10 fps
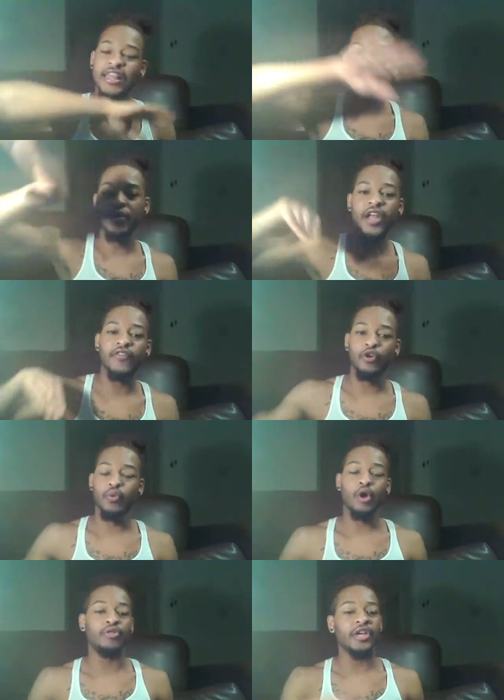they will never
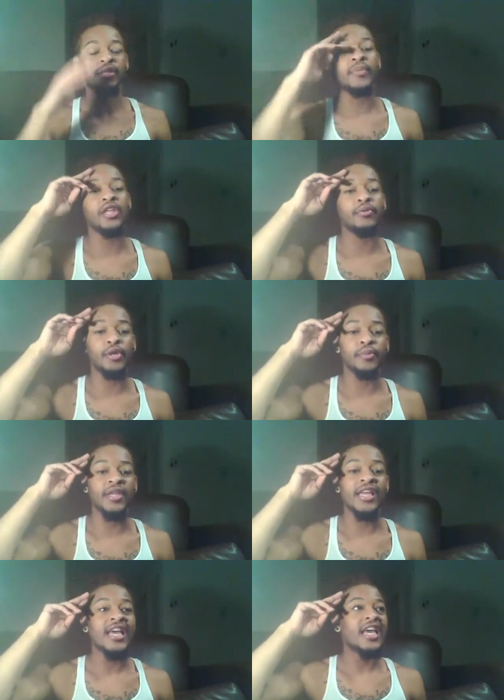grow. They're
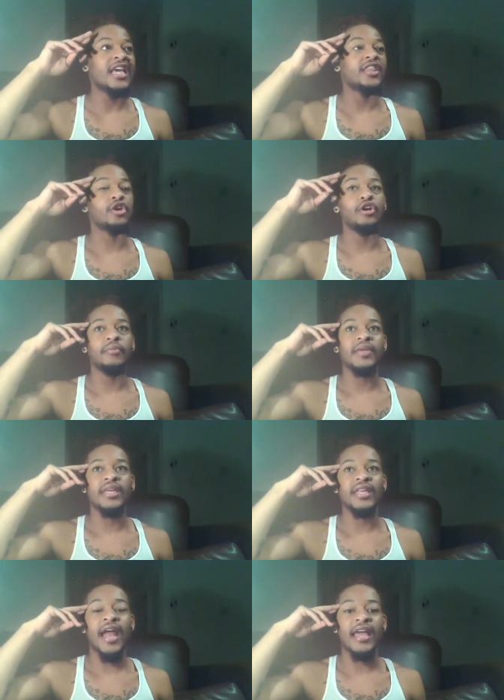going to
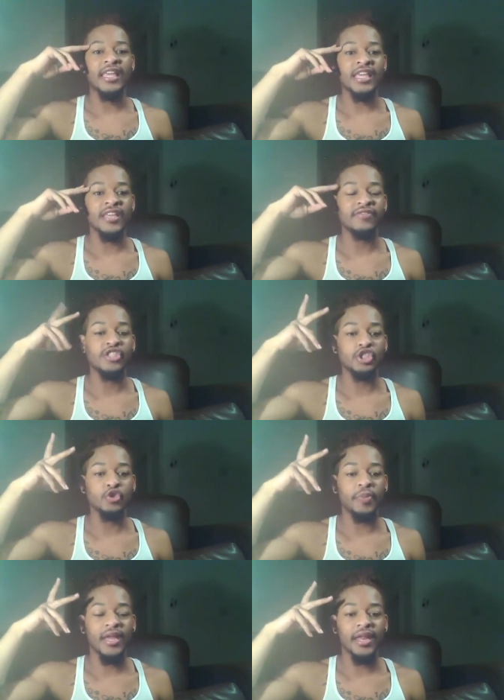be naive,
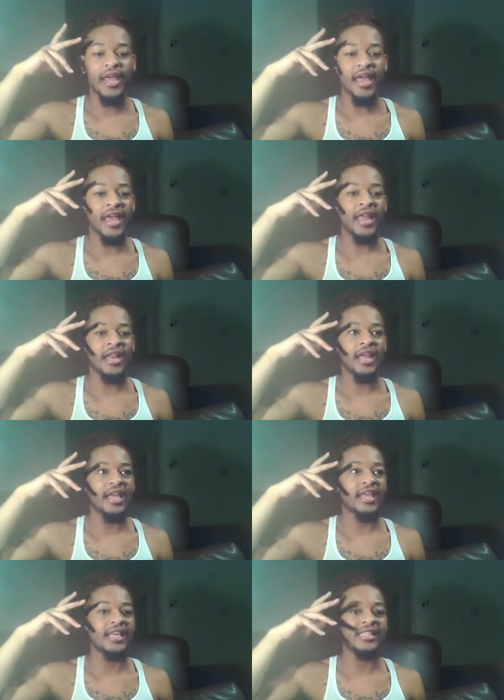stupid, and
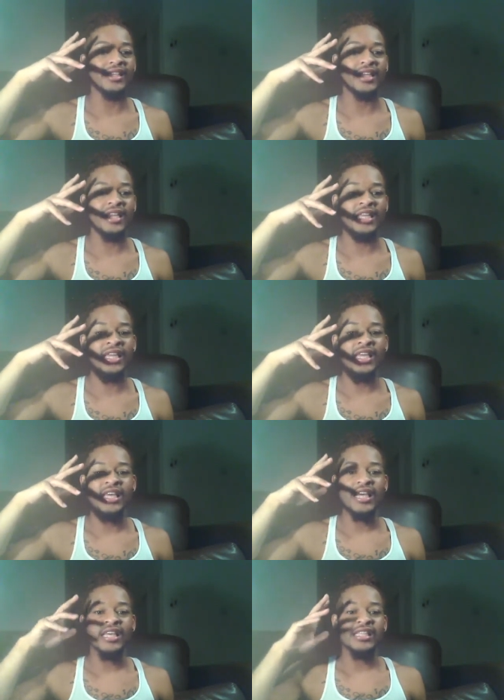easily
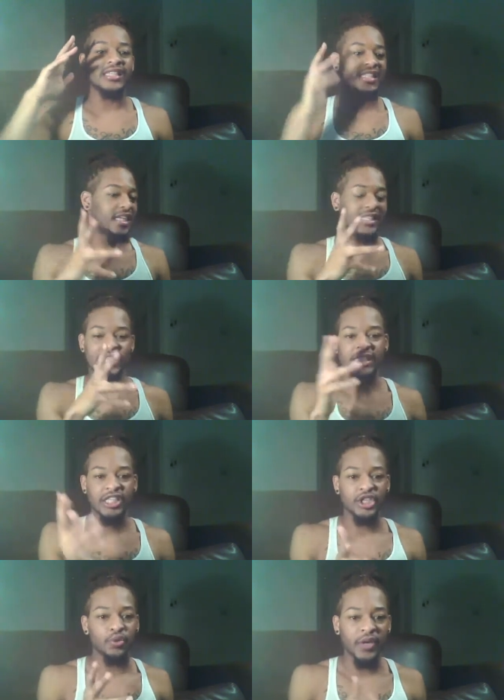slicked
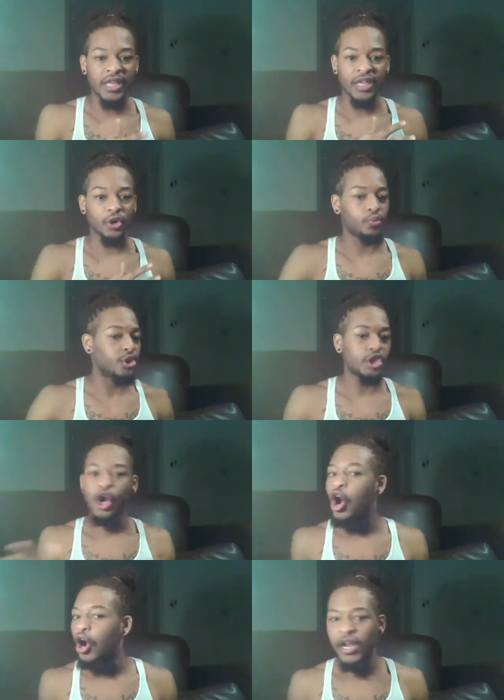into doing
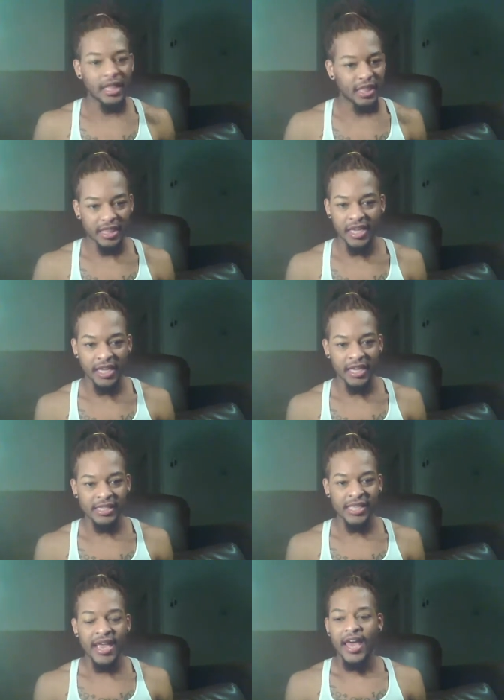retarded
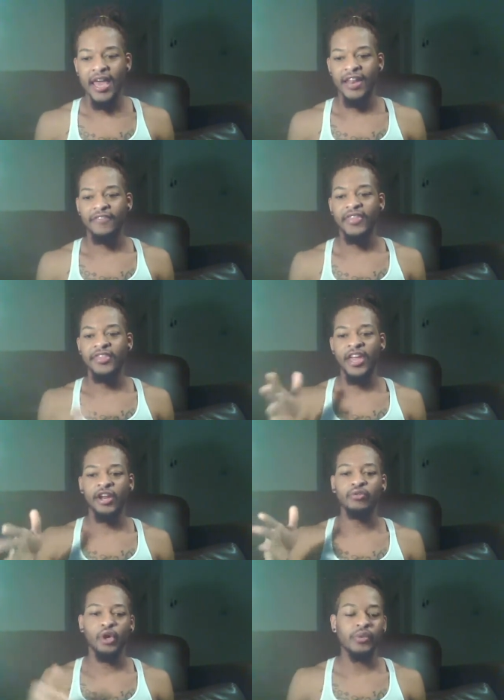things. And if they
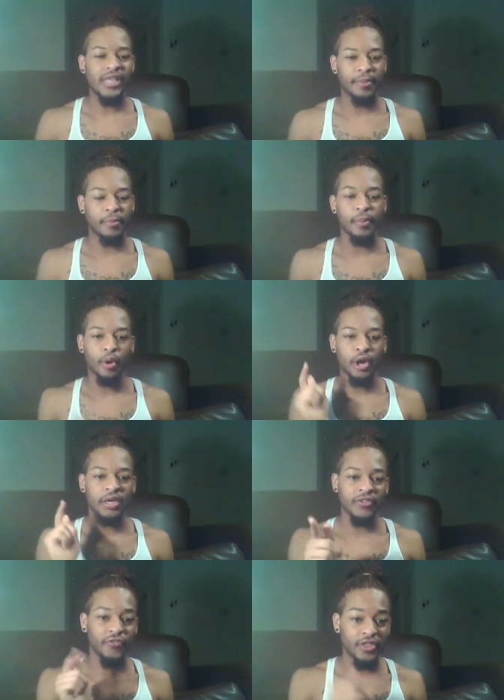don't know what type of people are
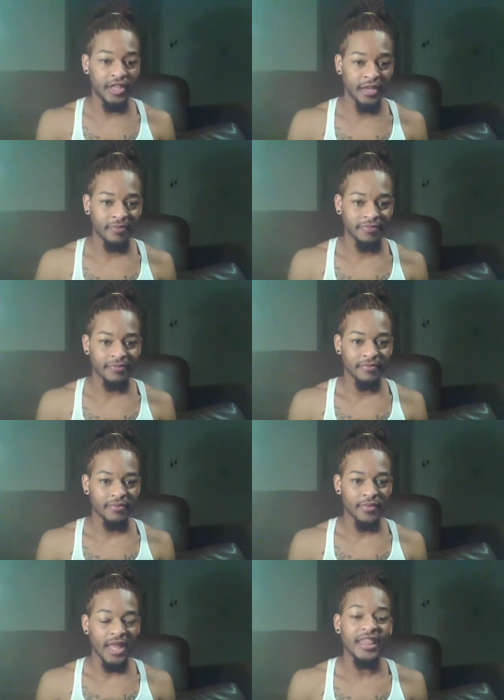good for them,
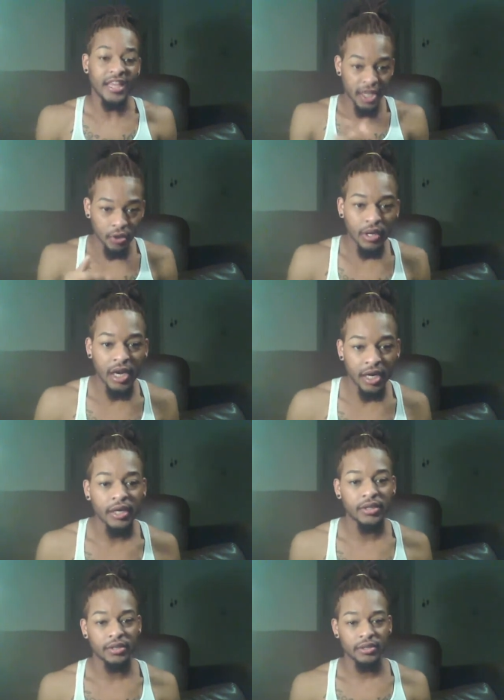then they'll learn.